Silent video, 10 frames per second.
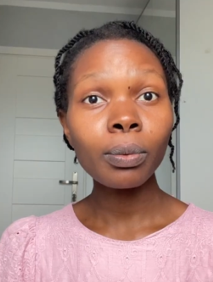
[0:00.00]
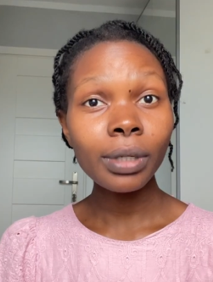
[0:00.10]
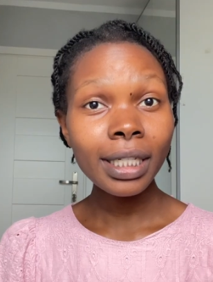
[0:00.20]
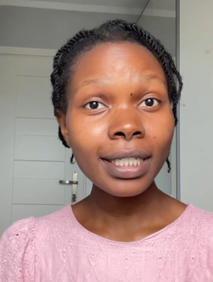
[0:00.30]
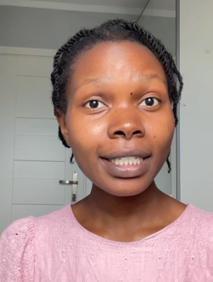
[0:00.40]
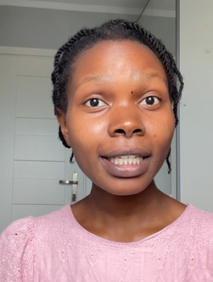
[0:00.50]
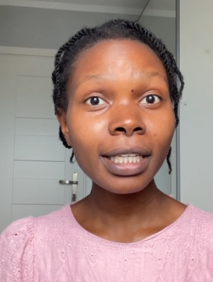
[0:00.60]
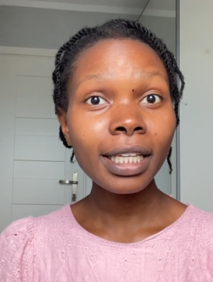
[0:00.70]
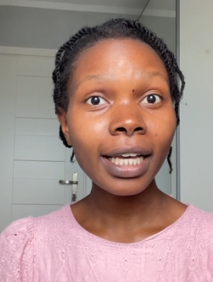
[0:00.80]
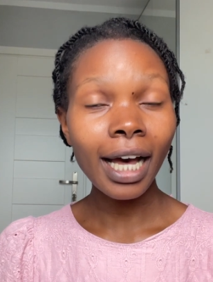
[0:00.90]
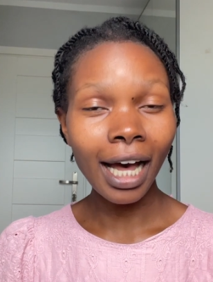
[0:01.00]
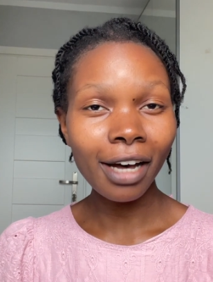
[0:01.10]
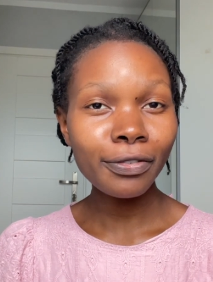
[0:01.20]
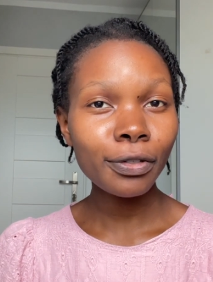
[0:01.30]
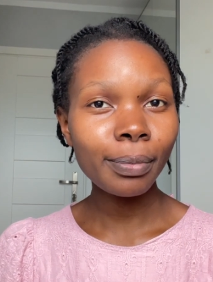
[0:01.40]
Wouldn't she
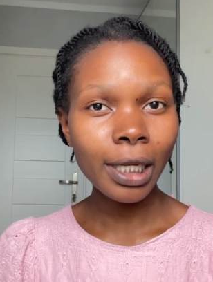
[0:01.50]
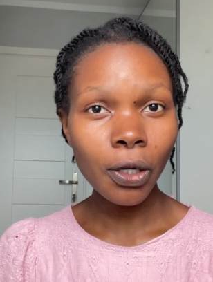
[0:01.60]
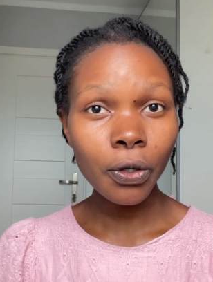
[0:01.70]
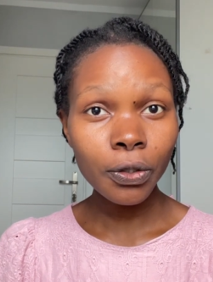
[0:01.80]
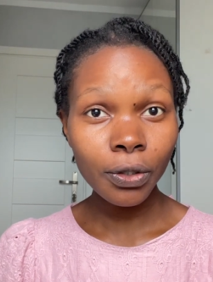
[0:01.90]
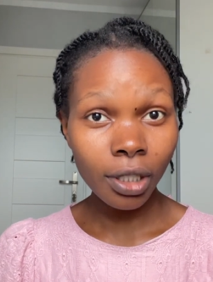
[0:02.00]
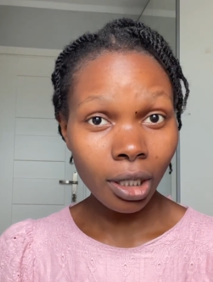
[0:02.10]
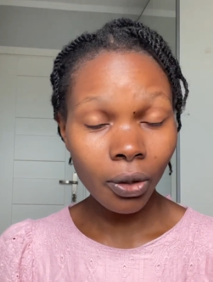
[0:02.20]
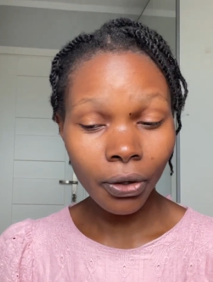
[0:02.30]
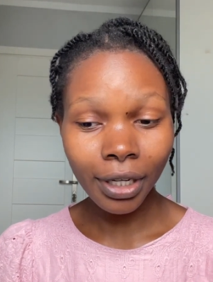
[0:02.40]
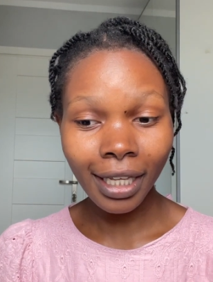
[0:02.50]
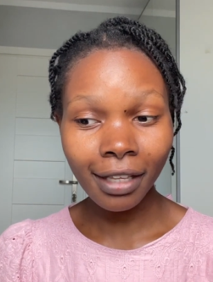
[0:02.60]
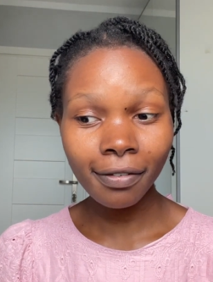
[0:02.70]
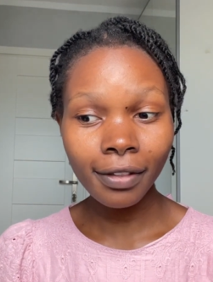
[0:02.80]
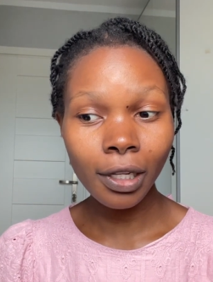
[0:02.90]
have to belong to the Lord
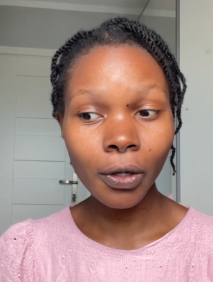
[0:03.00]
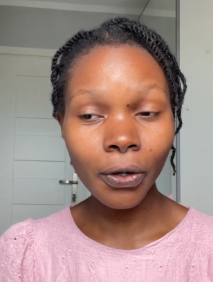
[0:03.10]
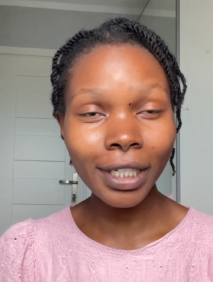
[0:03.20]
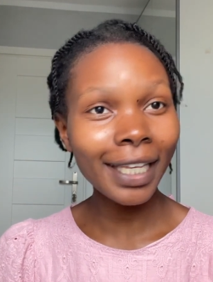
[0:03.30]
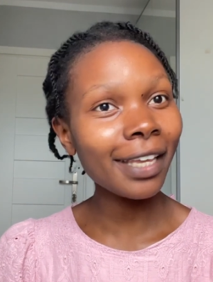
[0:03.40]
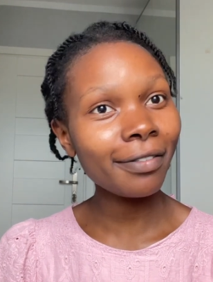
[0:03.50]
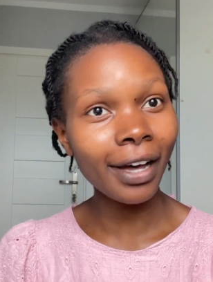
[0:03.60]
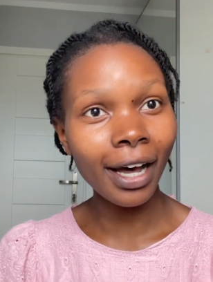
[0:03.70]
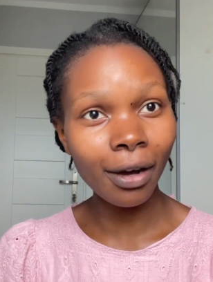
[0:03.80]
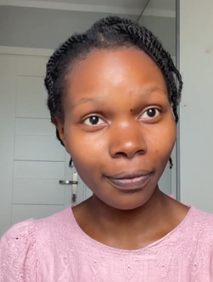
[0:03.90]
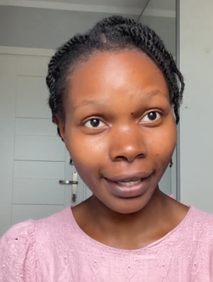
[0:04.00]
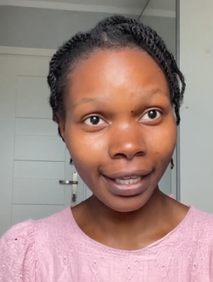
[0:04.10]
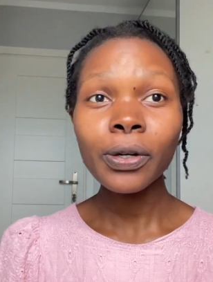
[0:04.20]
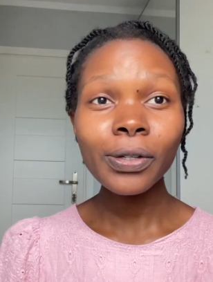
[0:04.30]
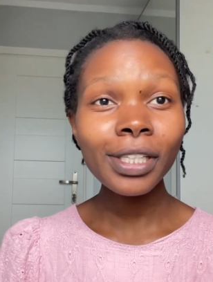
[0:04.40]
if the Lord gave her away?
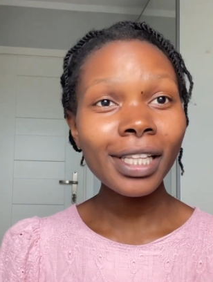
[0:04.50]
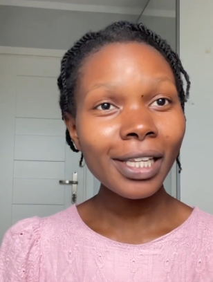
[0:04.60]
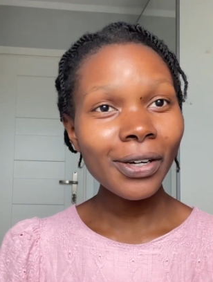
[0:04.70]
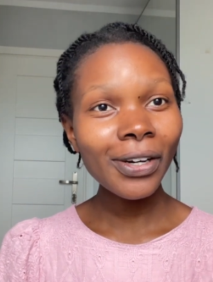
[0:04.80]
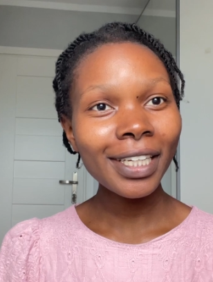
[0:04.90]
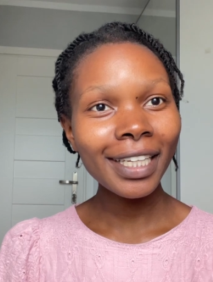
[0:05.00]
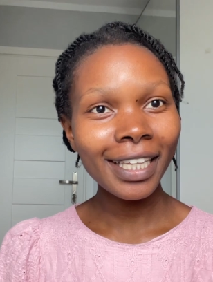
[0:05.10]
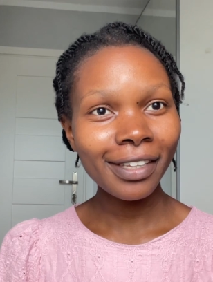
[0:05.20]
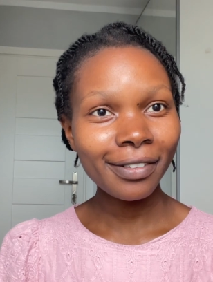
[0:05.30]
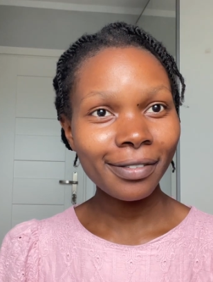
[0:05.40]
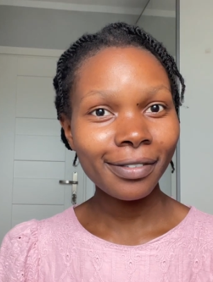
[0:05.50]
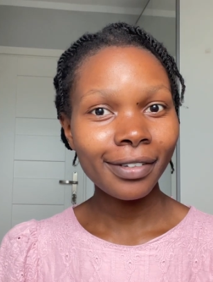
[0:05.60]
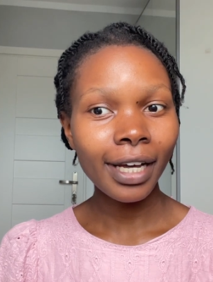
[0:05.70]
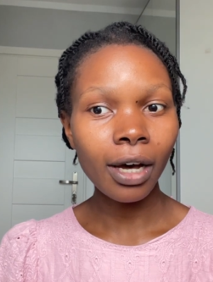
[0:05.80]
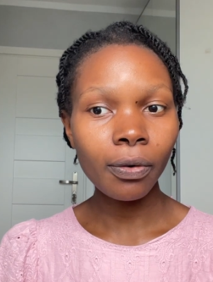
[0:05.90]
Could the Lord give
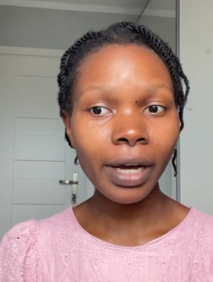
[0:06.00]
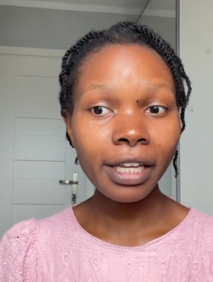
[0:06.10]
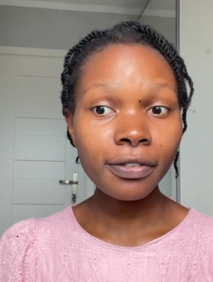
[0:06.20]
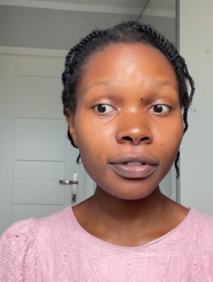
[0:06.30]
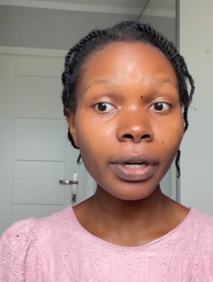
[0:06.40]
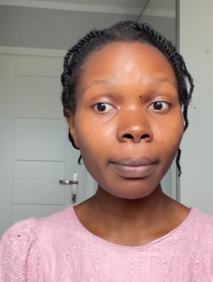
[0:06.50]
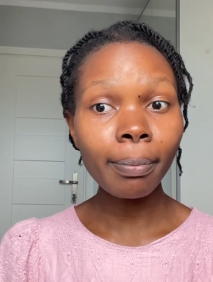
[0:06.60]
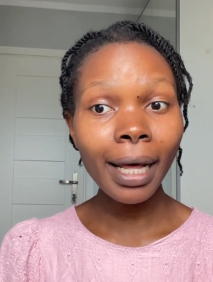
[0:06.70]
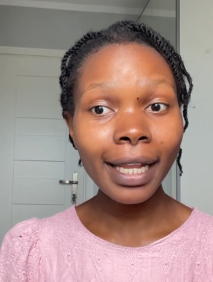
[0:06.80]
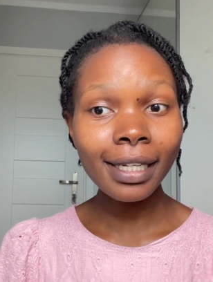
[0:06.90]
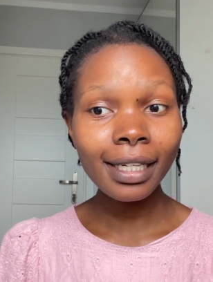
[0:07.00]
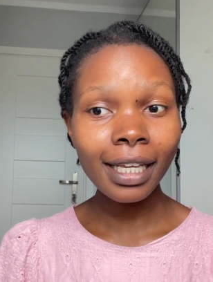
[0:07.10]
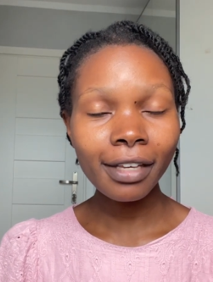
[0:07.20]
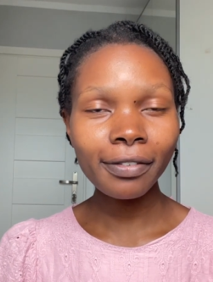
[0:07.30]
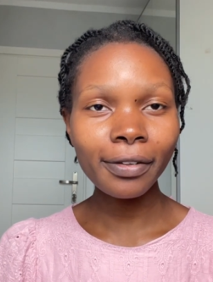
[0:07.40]
a wife to a man
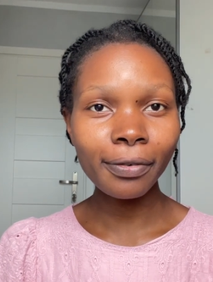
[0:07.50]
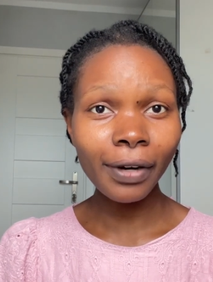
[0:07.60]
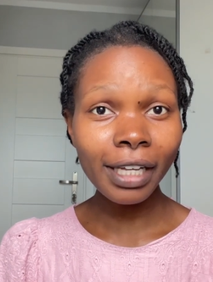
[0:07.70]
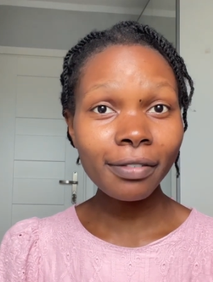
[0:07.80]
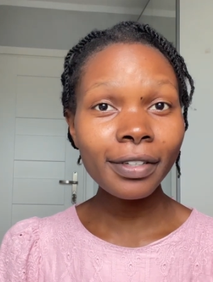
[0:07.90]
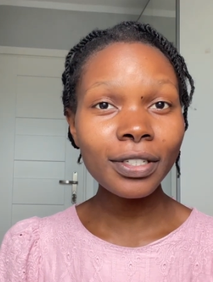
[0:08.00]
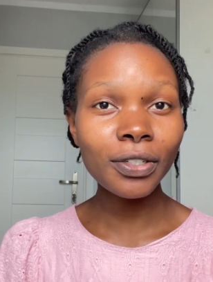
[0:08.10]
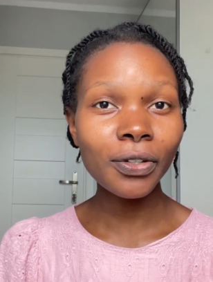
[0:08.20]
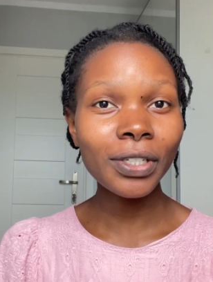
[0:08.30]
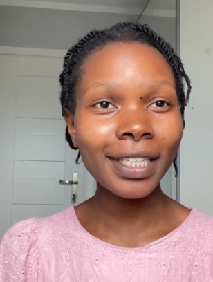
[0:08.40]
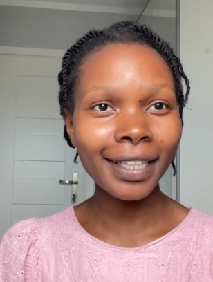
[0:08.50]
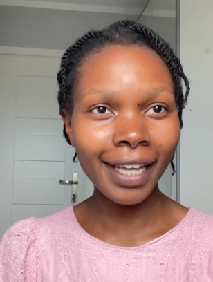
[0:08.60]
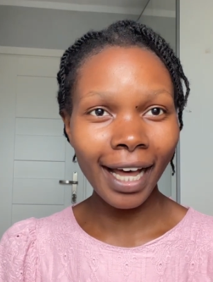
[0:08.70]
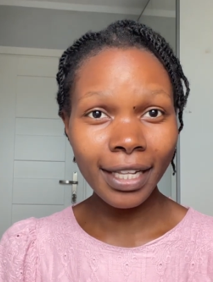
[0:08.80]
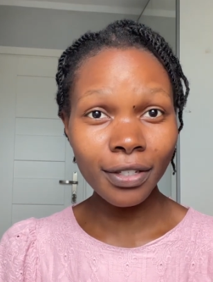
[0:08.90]
if the wife is not in the
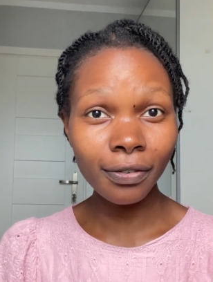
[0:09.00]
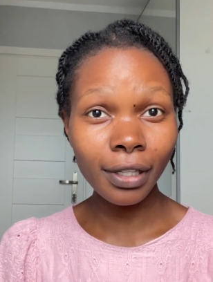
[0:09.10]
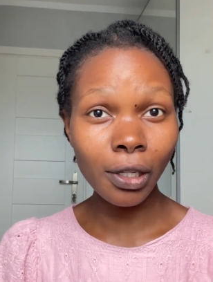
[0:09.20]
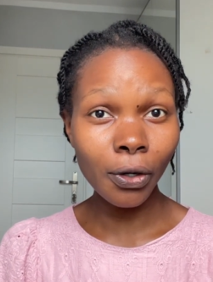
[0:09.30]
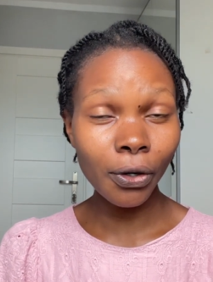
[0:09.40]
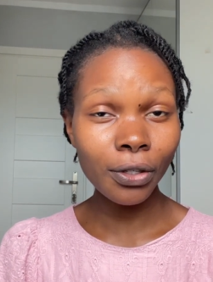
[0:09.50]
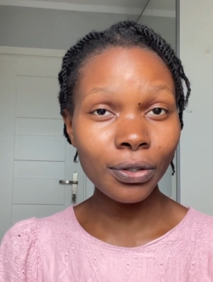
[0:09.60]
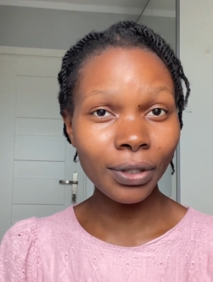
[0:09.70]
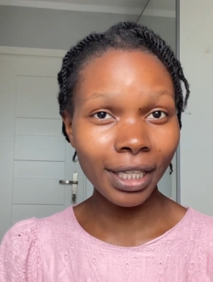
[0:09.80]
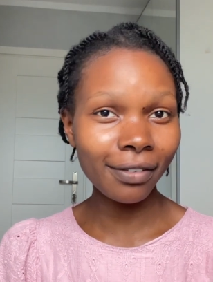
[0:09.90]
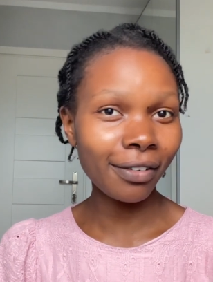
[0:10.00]
hands of the Lord to give